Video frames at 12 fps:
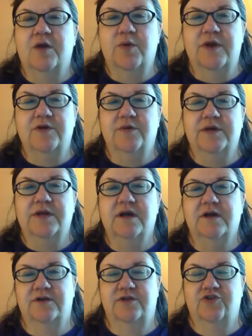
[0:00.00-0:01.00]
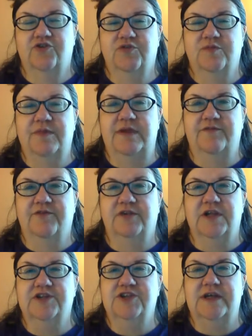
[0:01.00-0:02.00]
when you were younger, you used to meet for
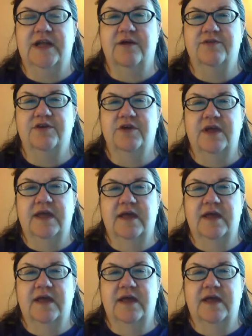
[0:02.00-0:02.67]
lunch, and now you.